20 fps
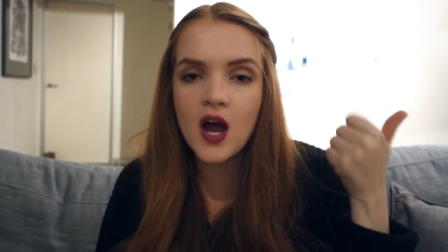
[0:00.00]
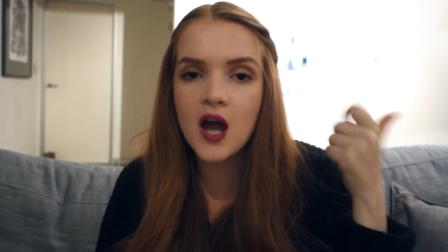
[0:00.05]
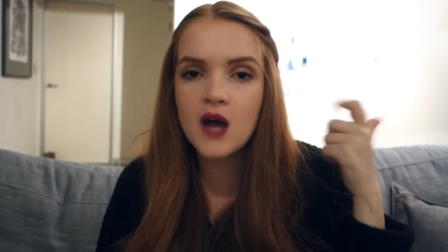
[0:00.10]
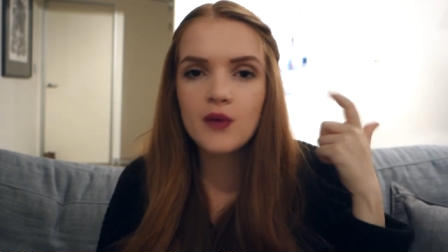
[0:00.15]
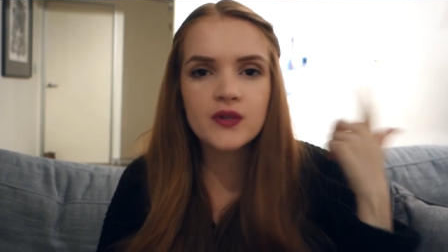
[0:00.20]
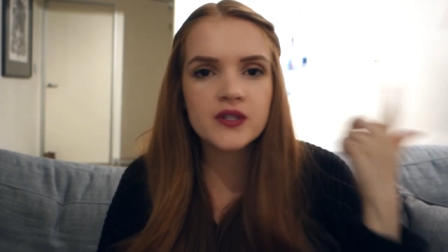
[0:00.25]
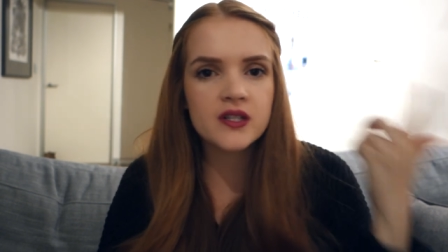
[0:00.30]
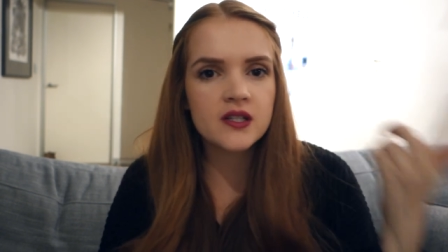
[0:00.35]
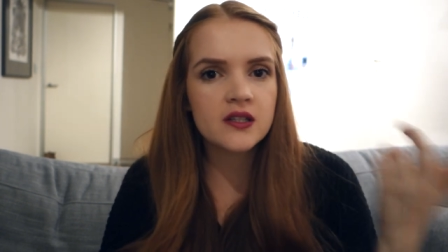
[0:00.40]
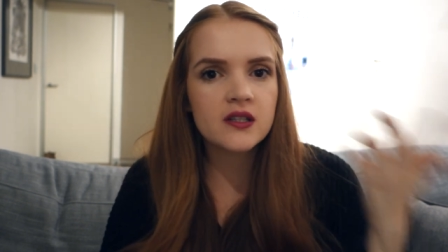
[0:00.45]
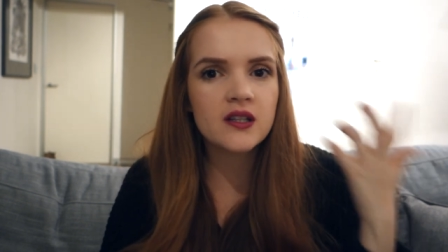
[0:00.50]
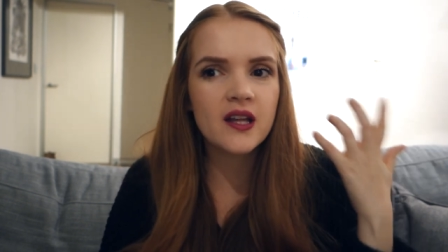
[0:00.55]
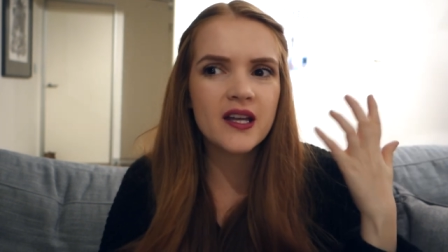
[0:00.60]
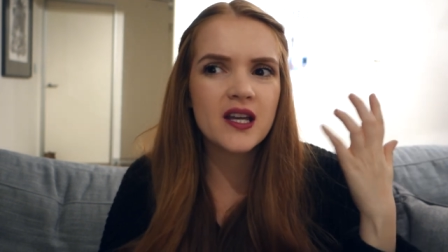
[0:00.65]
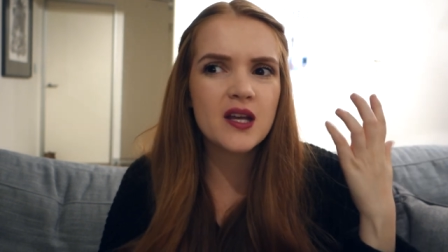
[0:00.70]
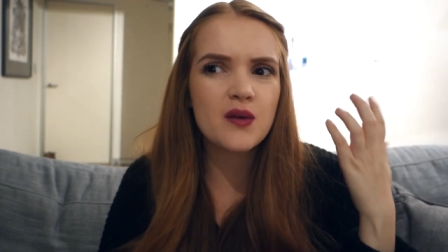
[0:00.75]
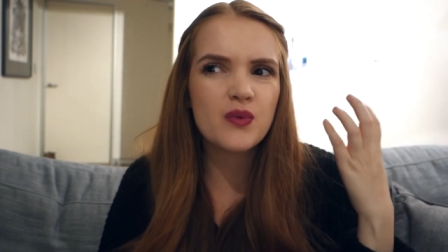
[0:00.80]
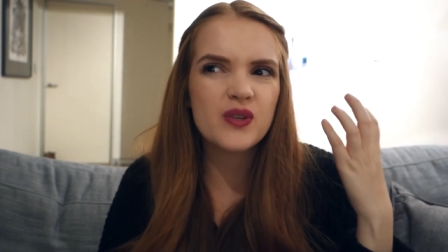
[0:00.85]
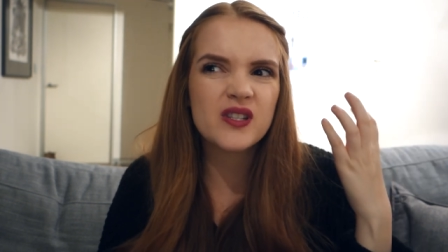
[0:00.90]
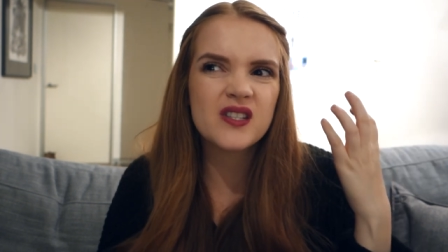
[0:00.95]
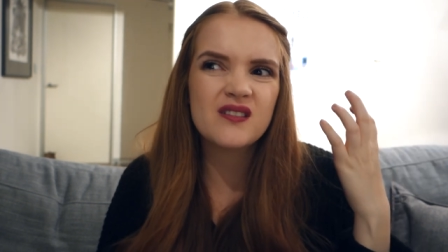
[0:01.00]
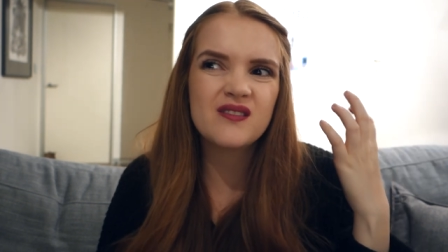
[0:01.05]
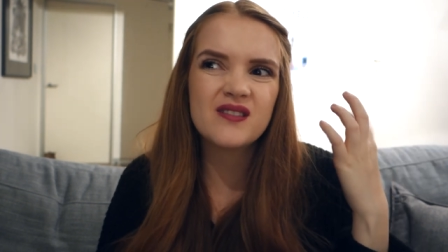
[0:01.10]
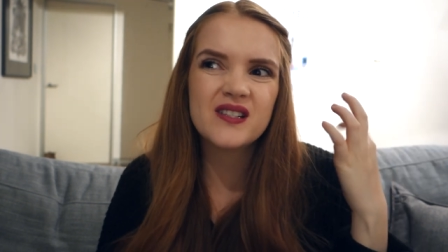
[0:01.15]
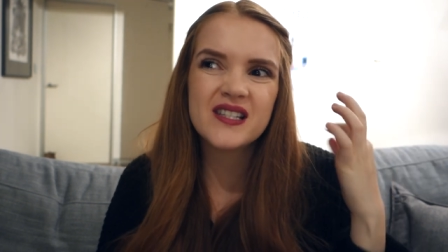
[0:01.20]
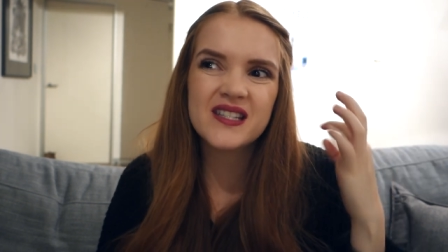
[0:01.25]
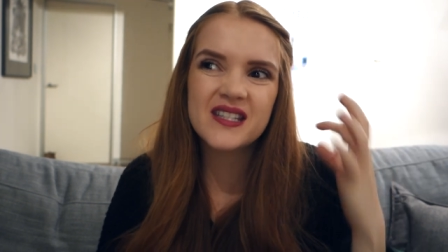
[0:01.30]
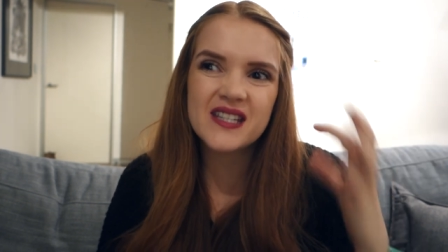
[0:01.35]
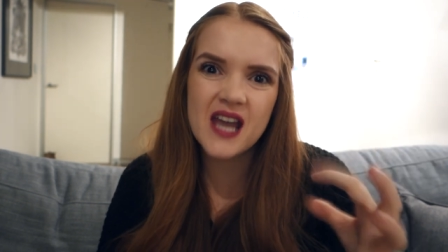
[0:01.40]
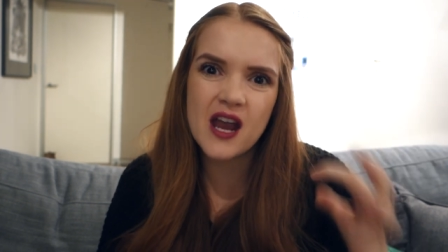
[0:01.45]
I wasn't like, it wasn't
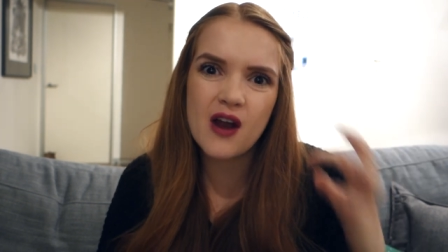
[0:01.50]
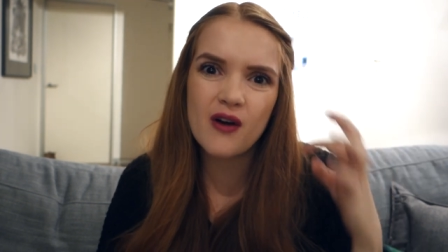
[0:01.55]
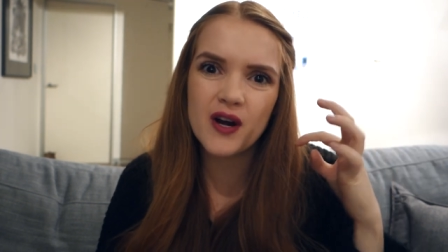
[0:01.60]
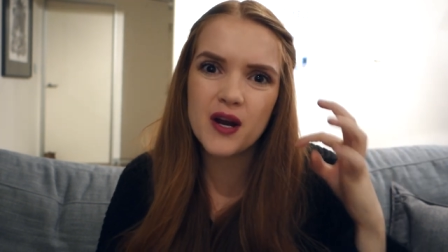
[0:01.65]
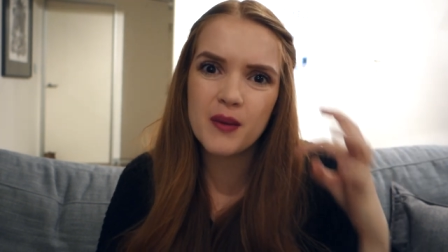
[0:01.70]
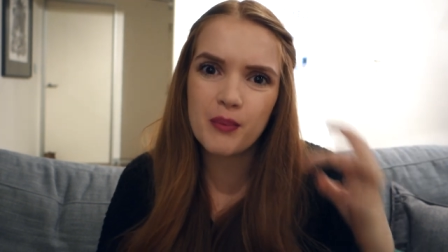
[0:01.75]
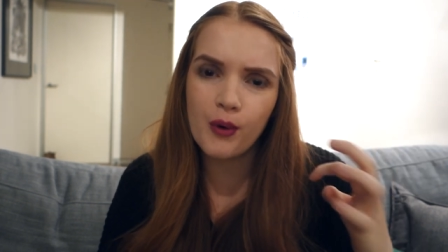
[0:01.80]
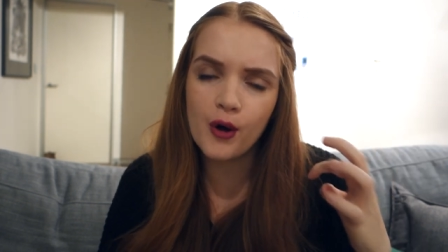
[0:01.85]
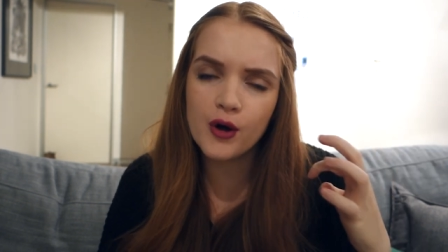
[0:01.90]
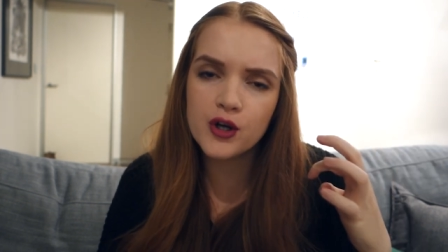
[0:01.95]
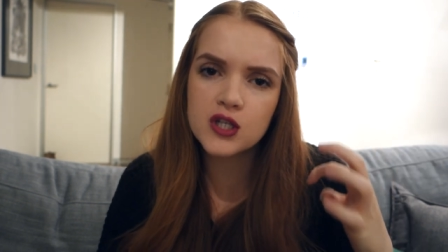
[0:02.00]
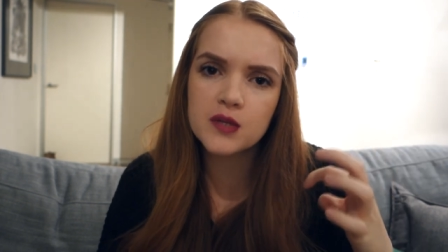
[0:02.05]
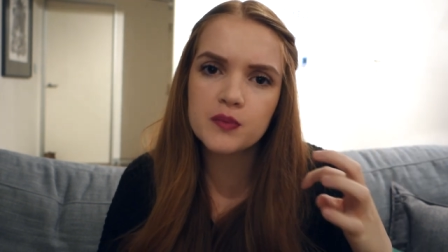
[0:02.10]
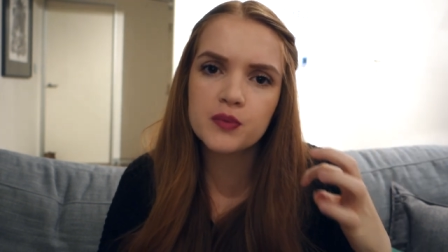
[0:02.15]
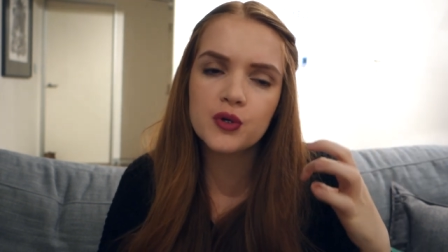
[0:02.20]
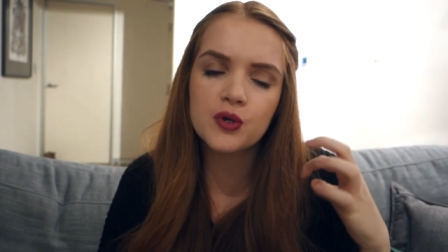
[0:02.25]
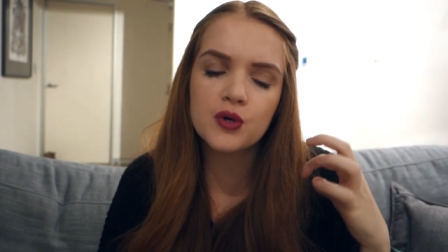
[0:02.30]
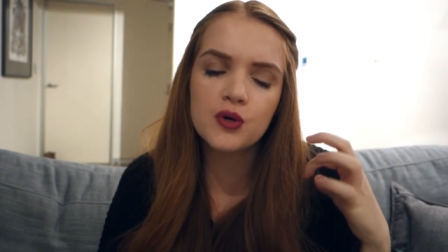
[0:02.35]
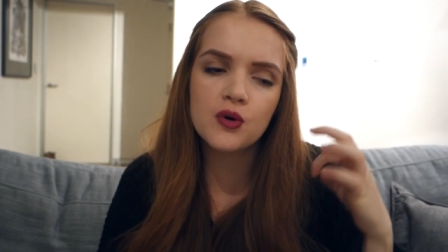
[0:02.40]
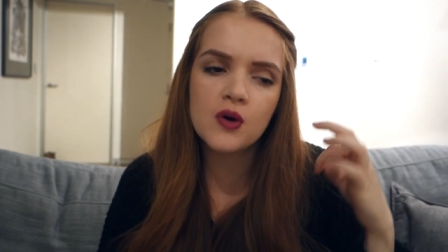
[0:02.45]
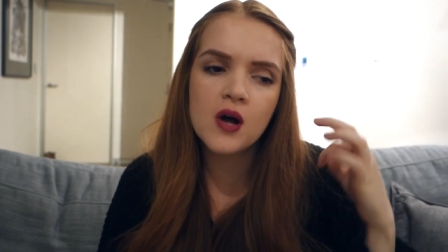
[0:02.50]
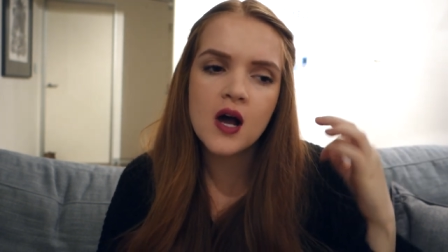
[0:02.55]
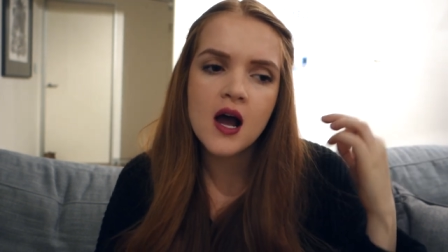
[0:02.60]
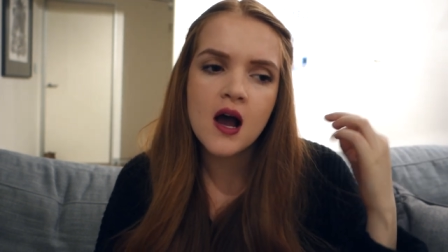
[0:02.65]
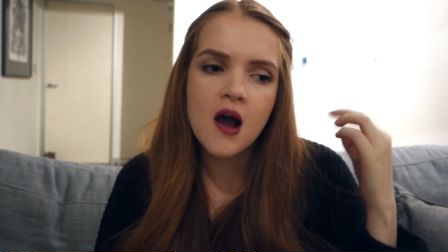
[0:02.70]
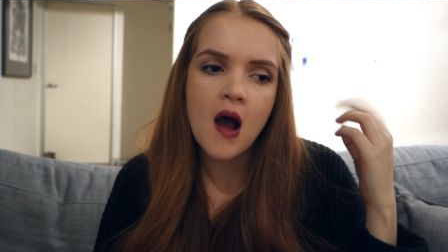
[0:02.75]
scary approachable.